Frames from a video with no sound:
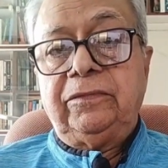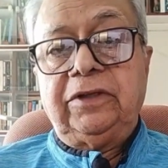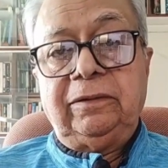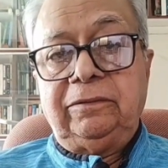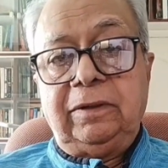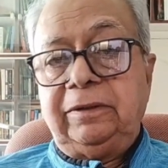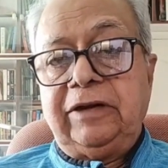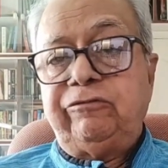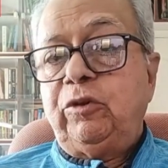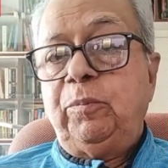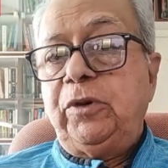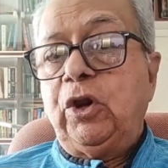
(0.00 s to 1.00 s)
That
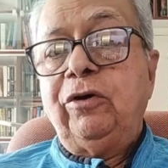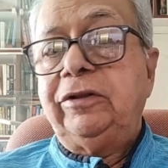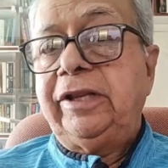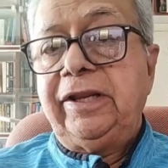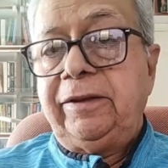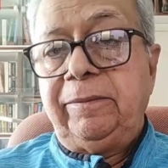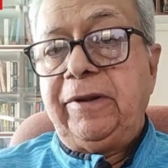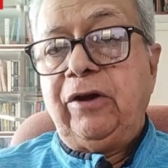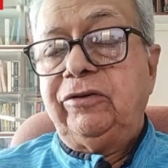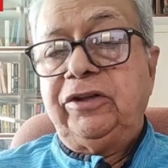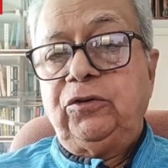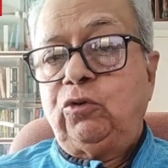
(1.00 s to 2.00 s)
was beyond
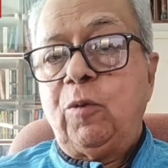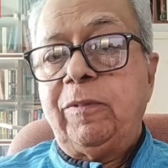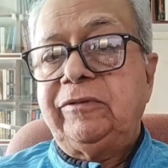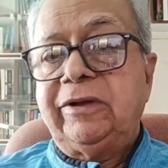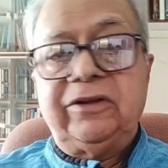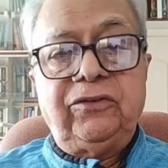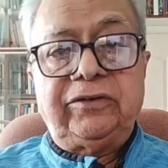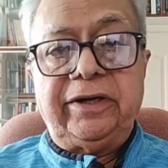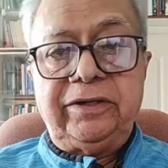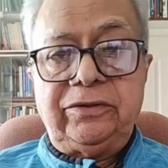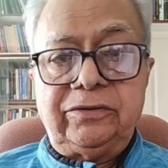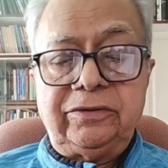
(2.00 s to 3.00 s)
the scope of general
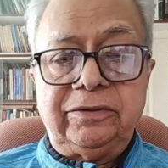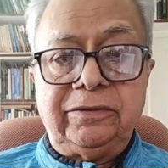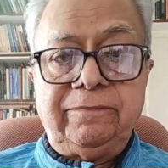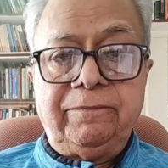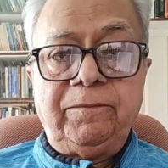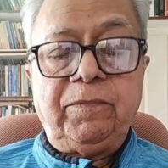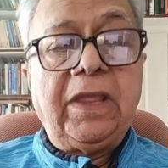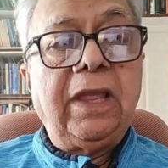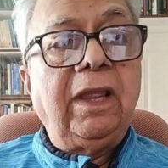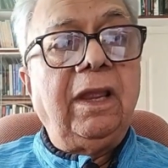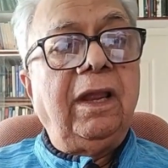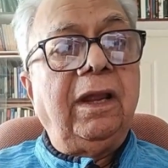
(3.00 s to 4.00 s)
studies.
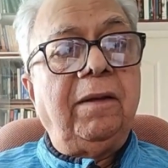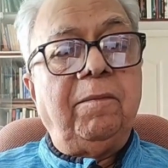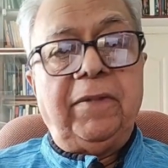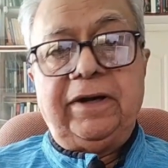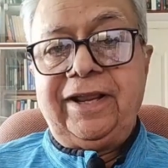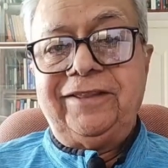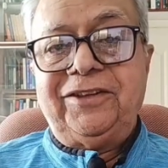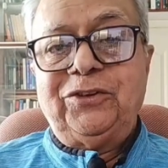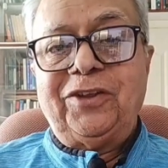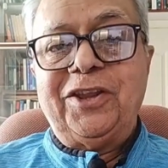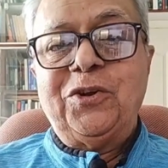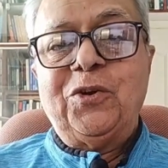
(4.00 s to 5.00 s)
But as the
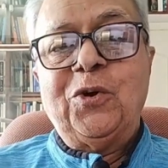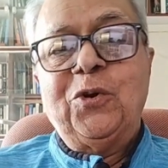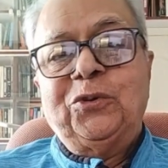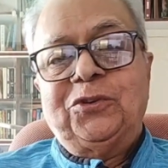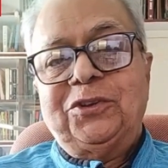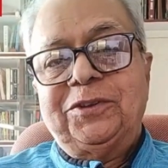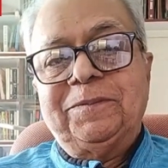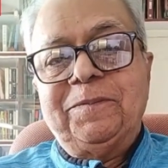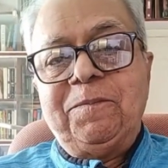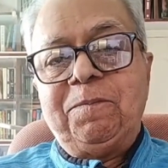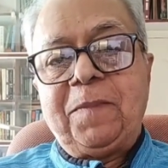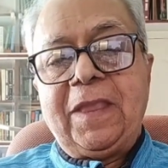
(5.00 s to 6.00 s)
saying goes,
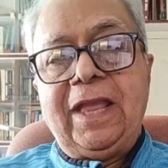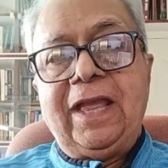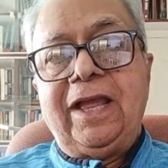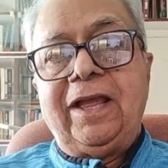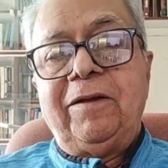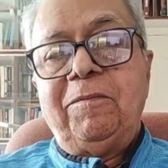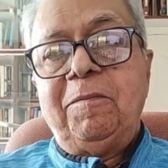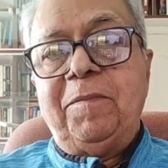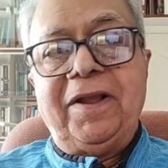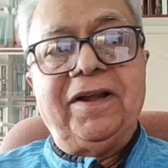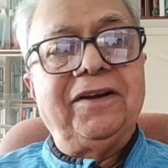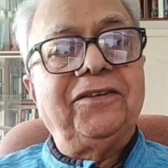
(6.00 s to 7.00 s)

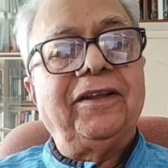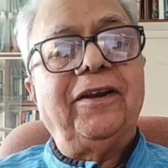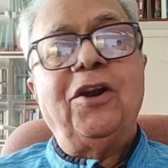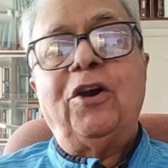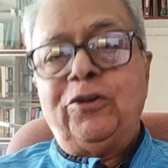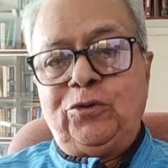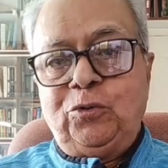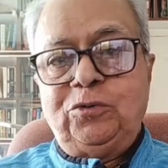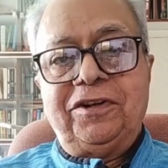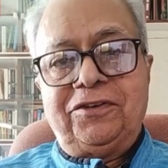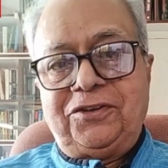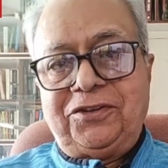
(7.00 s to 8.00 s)
beggars are not
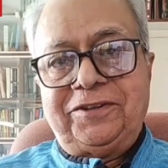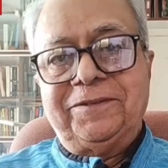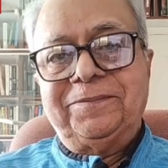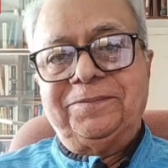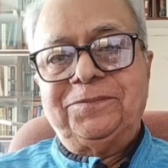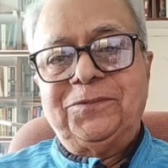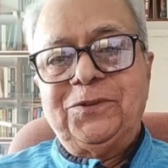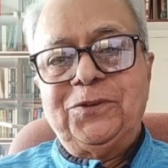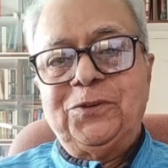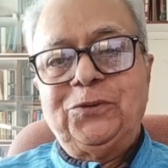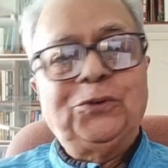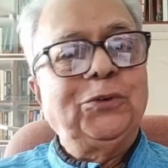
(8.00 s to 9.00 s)
choosers.
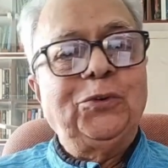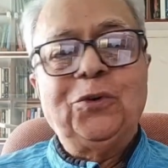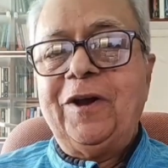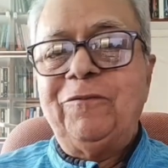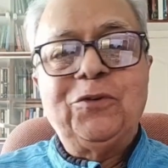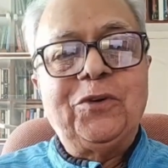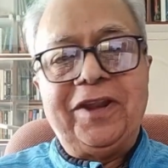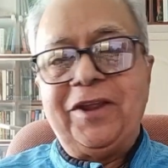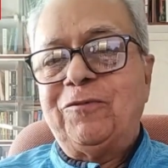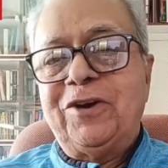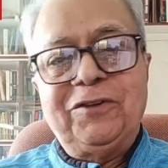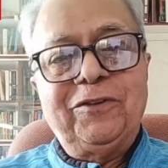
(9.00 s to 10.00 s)
So you have to
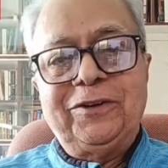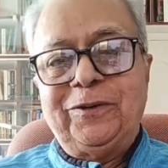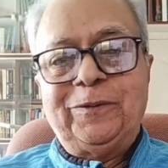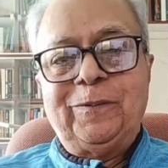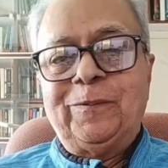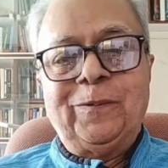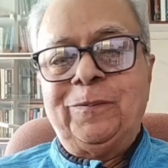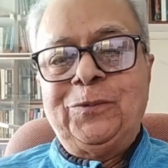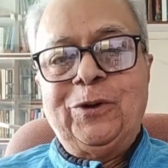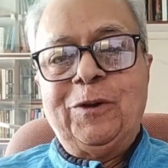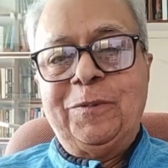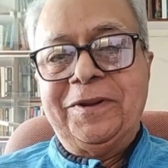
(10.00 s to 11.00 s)
take whatever
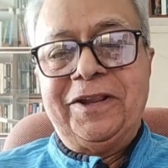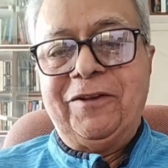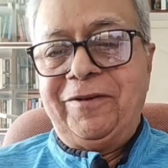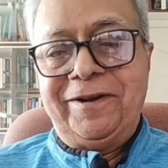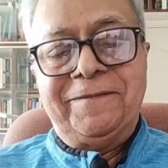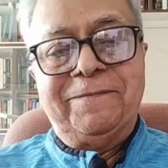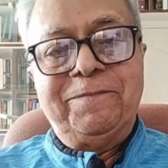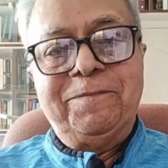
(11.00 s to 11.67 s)
you are being given.